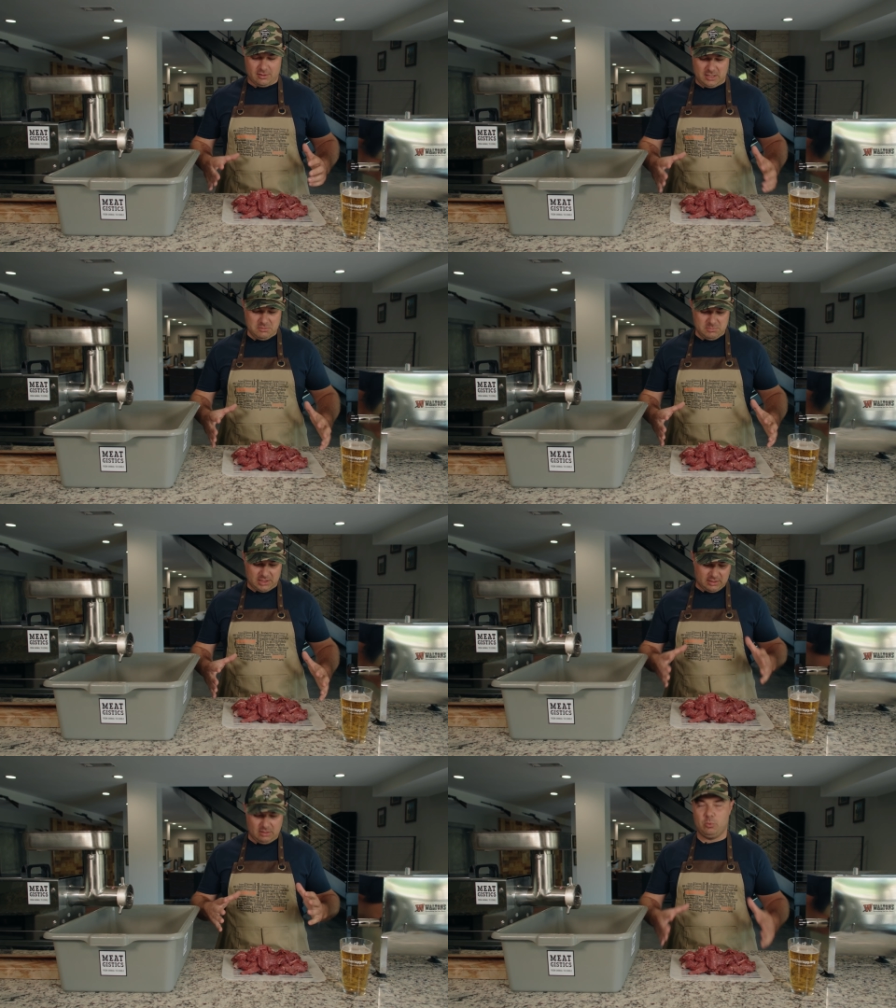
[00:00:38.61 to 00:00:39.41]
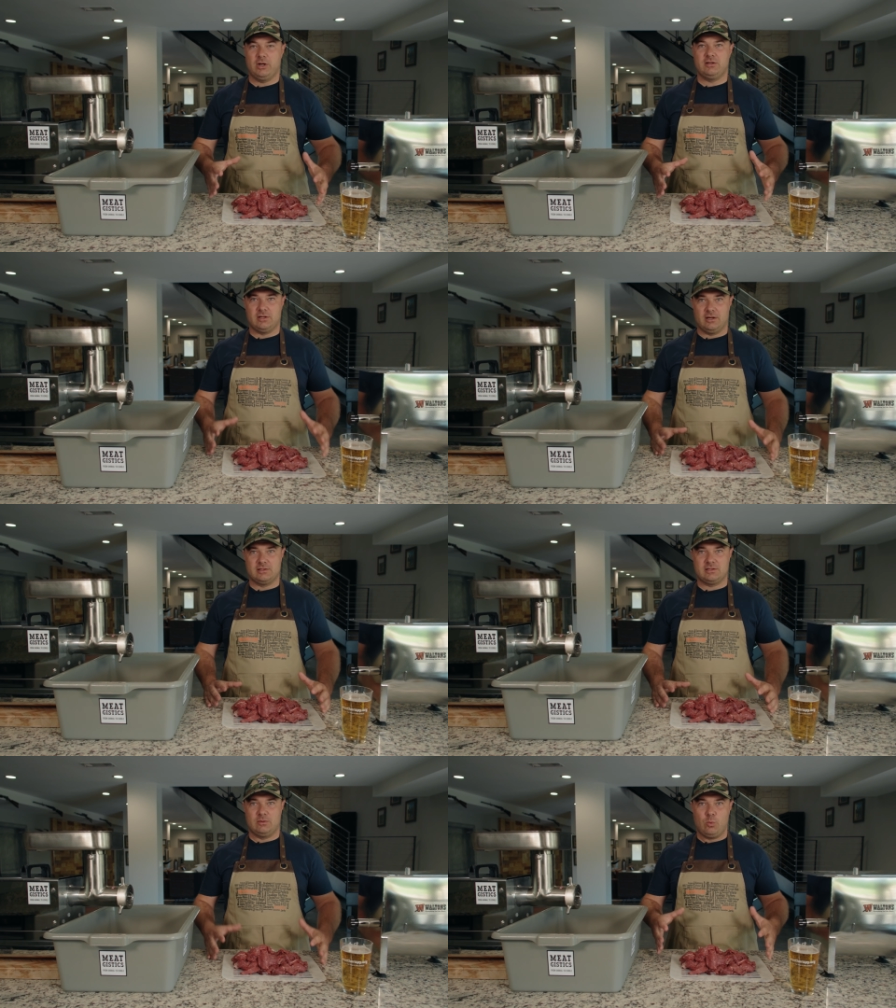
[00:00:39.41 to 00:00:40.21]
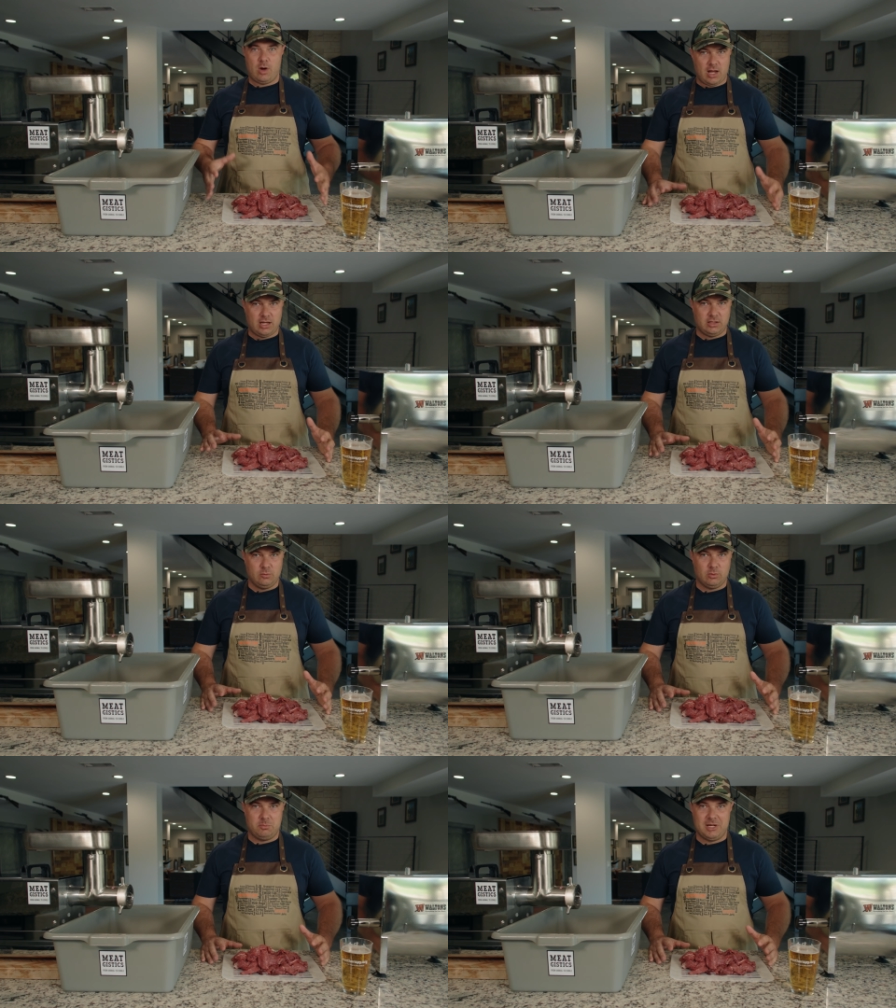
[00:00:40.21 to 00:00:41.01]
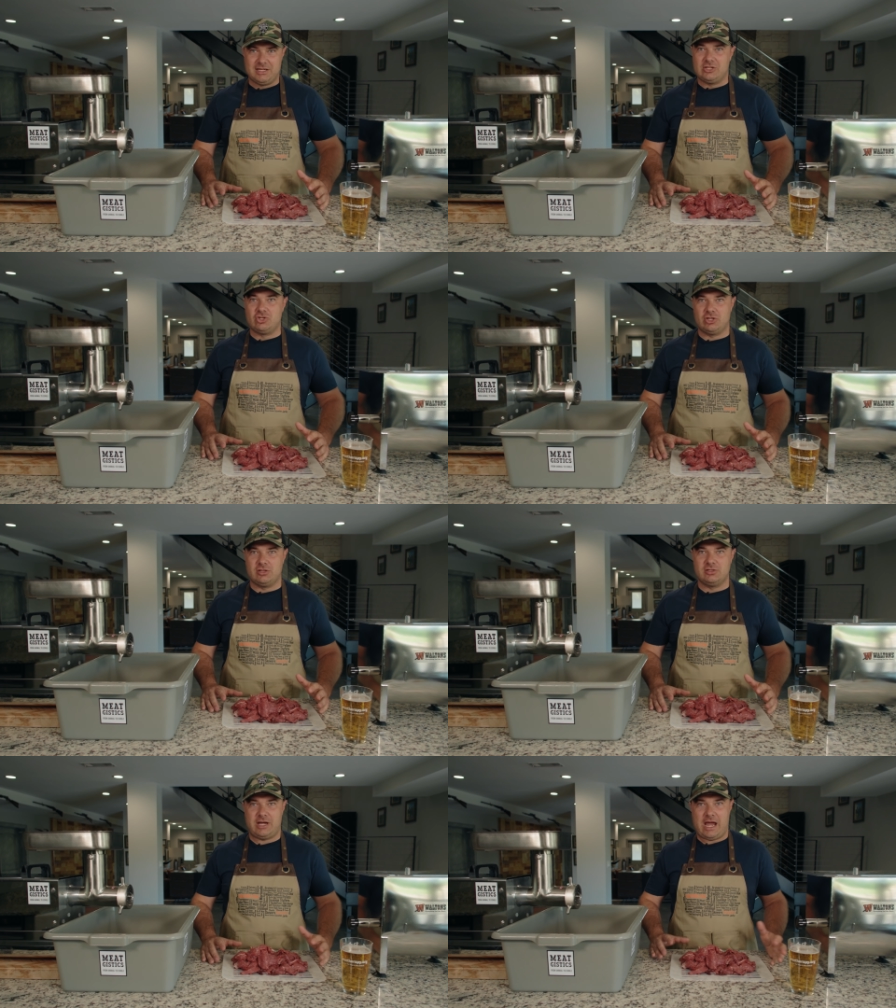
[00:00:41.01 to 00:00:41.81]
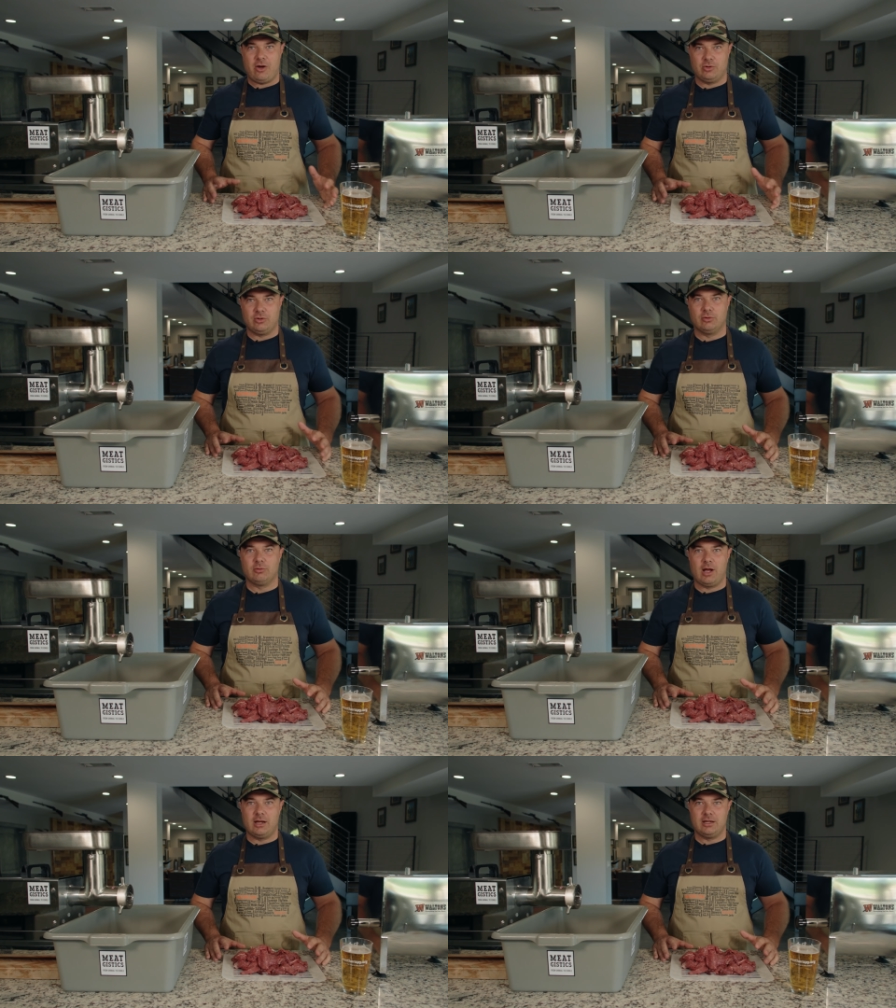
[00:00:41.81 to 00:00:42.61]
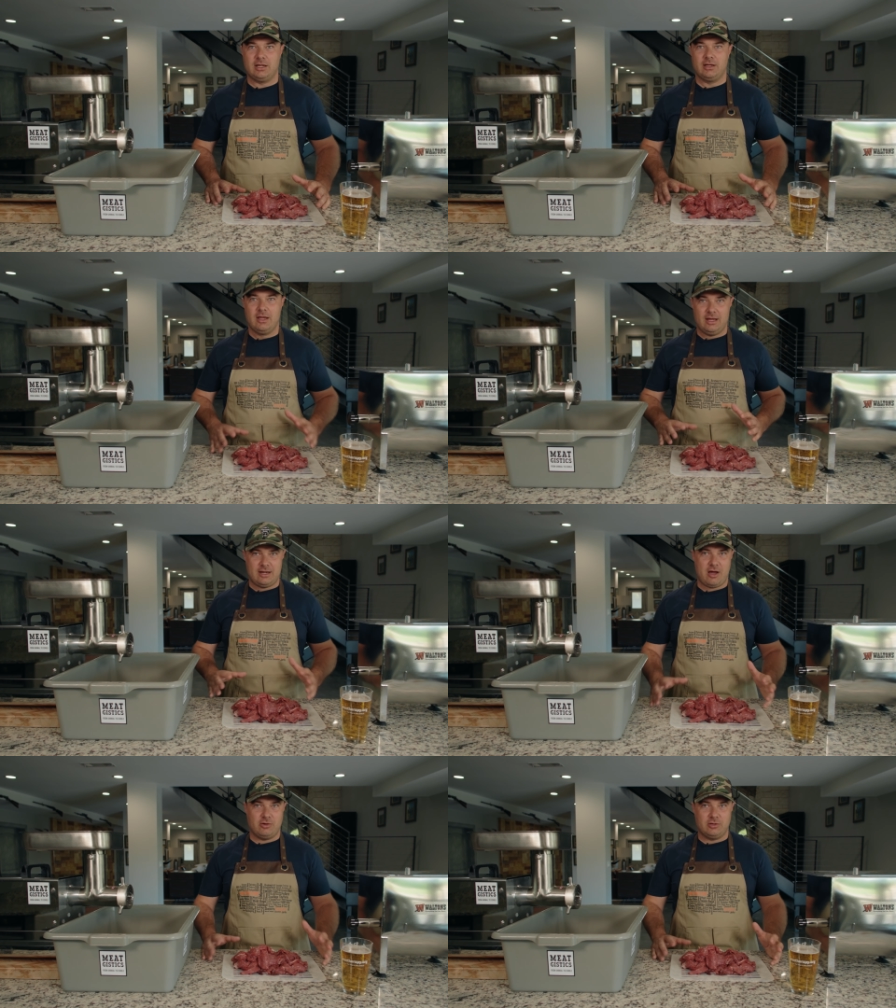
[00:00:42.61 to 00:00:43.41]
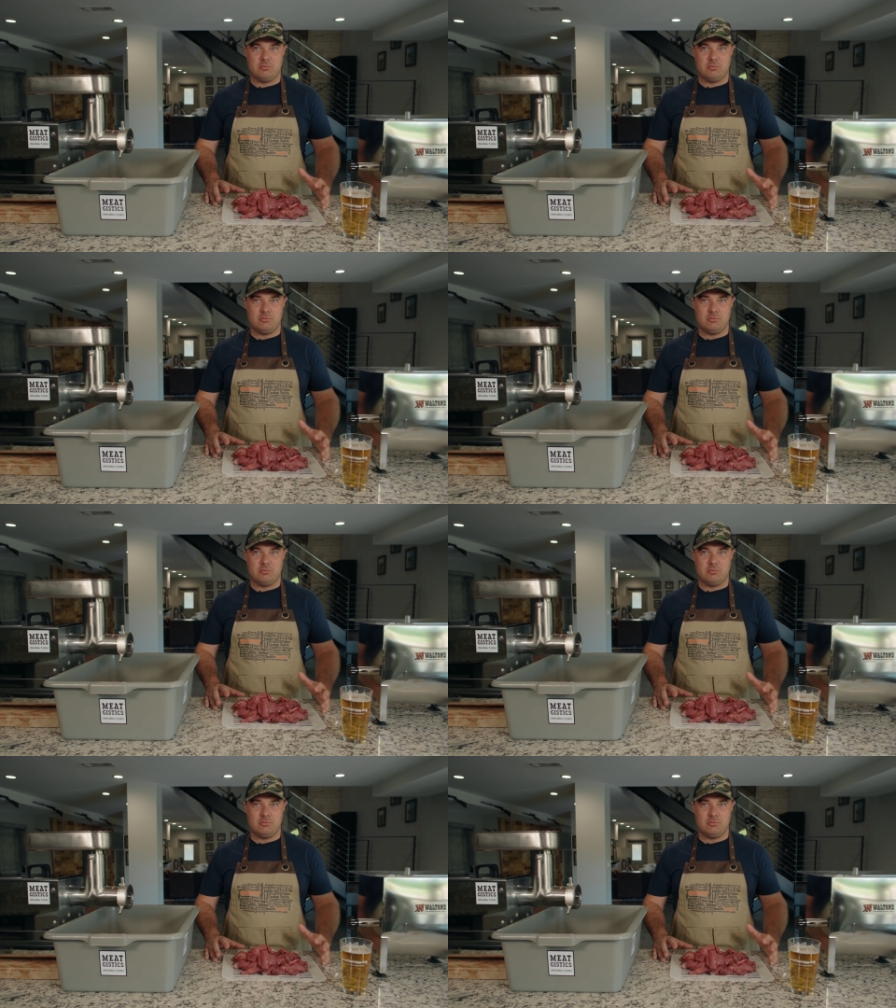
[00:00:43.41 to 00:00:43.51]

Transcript: in meat and what it does and why you want to pay attention to how you're grinding and how you're